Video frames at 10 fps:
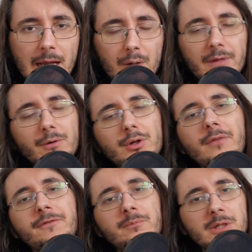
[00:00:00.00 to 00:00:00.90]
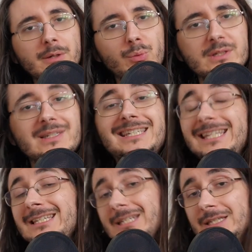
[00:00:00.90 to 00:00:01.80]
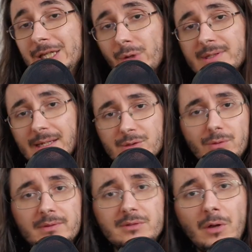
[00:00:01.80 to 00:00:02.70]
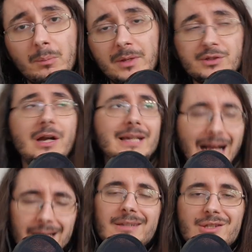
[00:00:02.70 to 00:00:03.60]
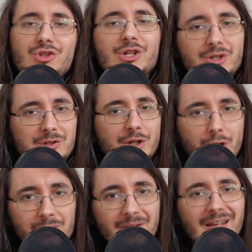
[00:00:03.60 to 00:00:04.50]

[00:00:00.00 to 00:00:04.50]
Now, if you're not familiar with TDD or test-driven development, I highly suggest you to go